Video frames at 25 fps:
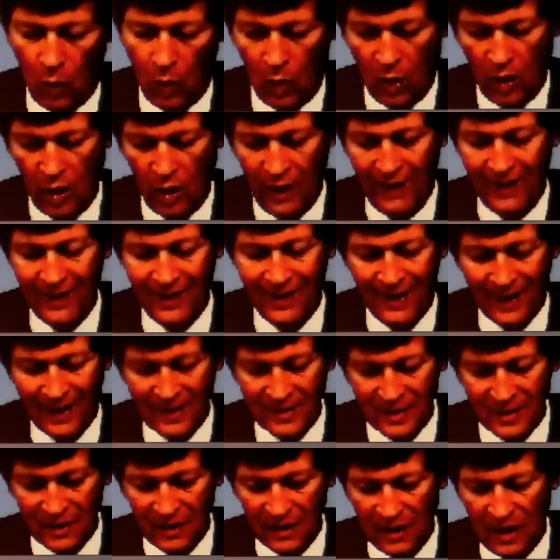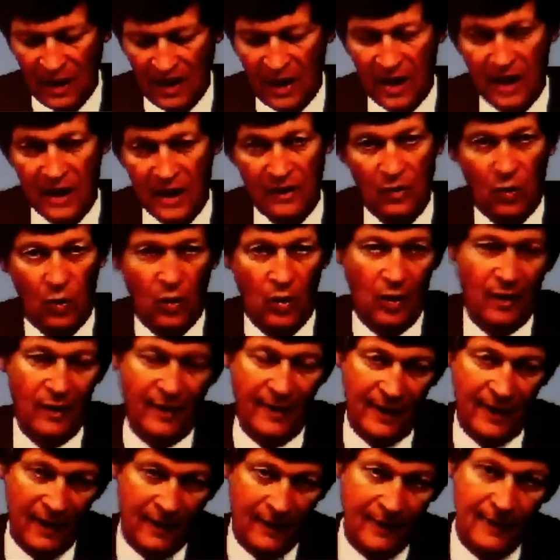or a hexagon or
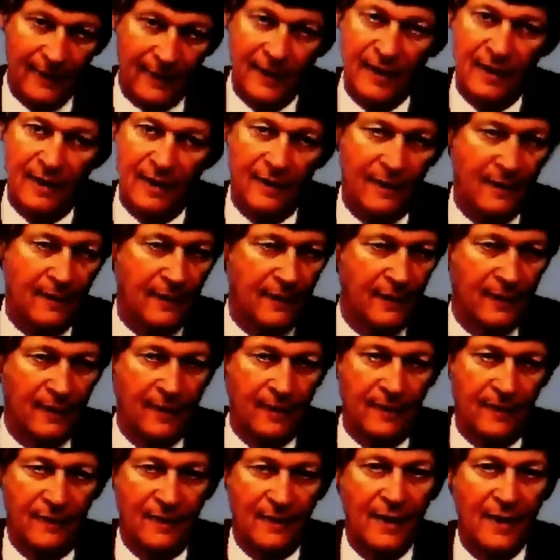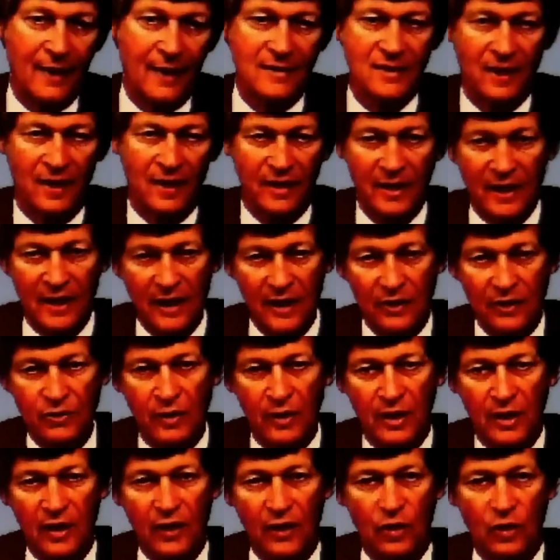a uh,
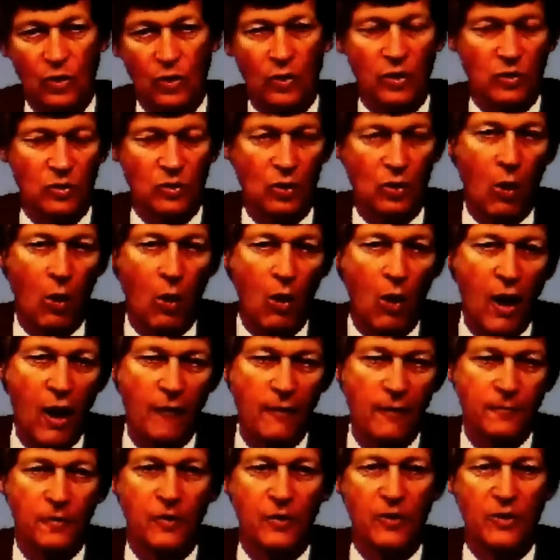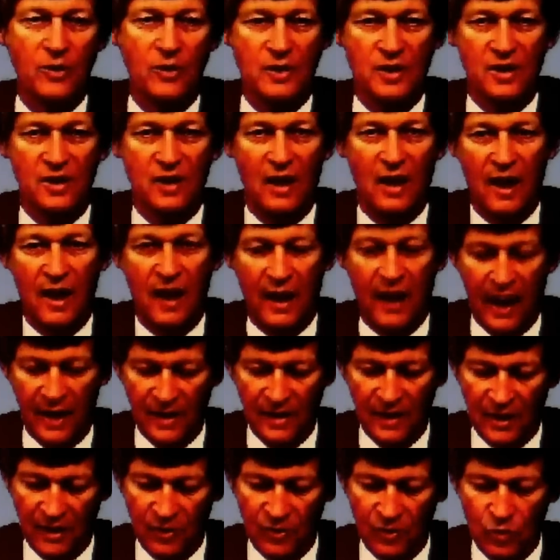hexahedron, and you can go off to the
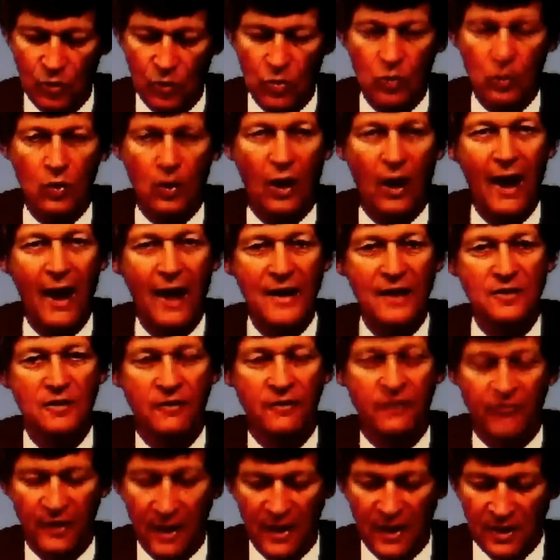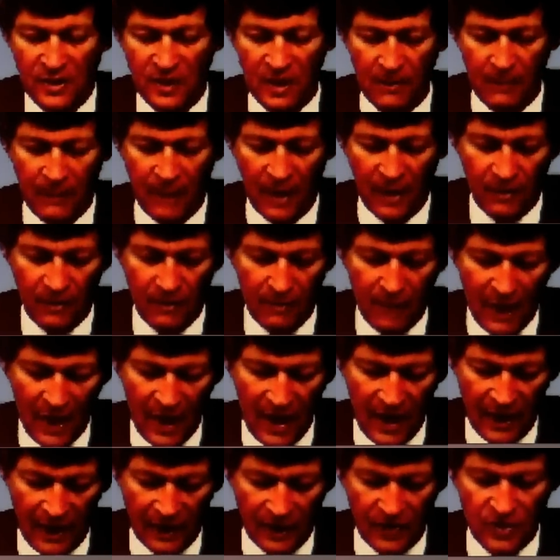side and do lots of fancy
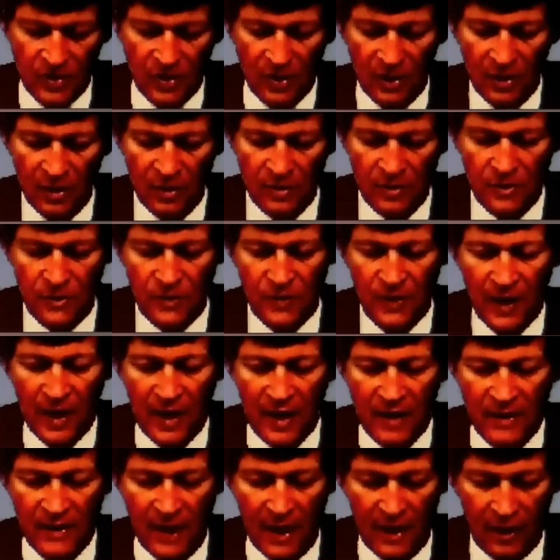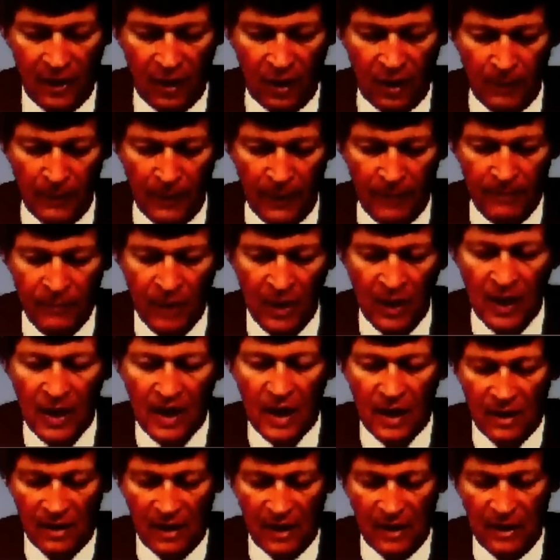mathematics to understand that element.
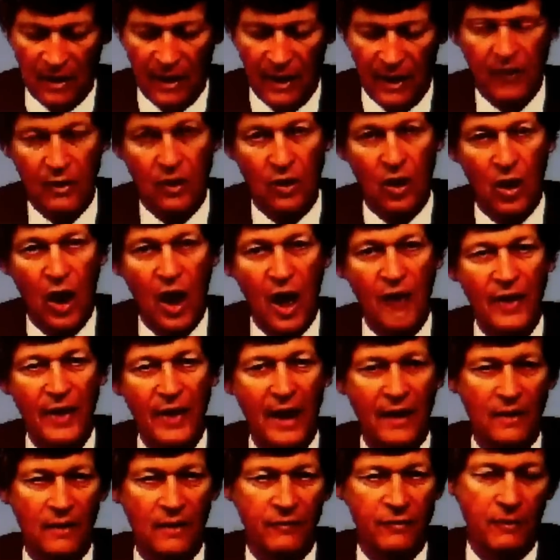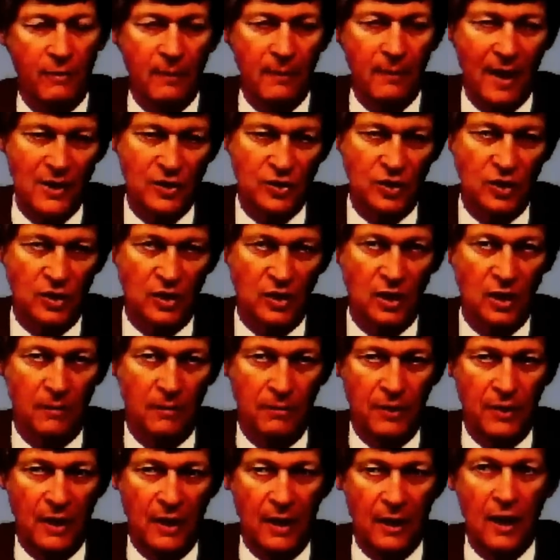Then later on, that information
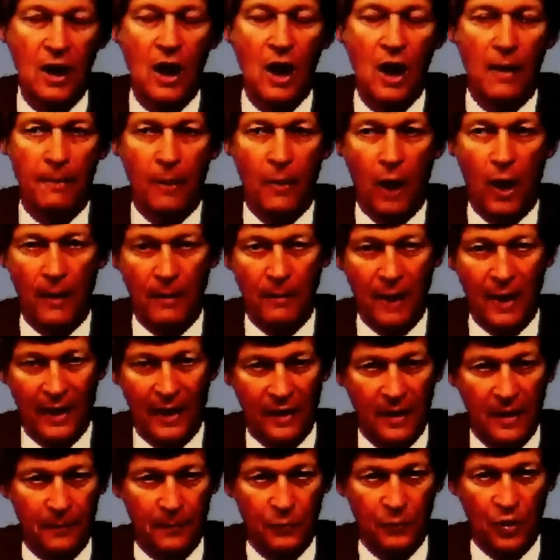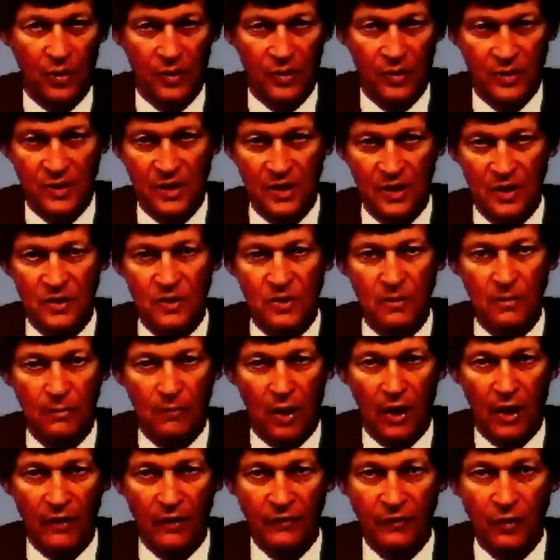can be brought back up to the system
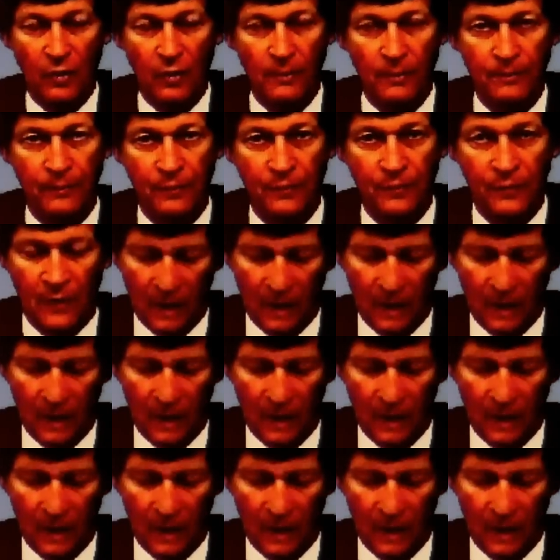level.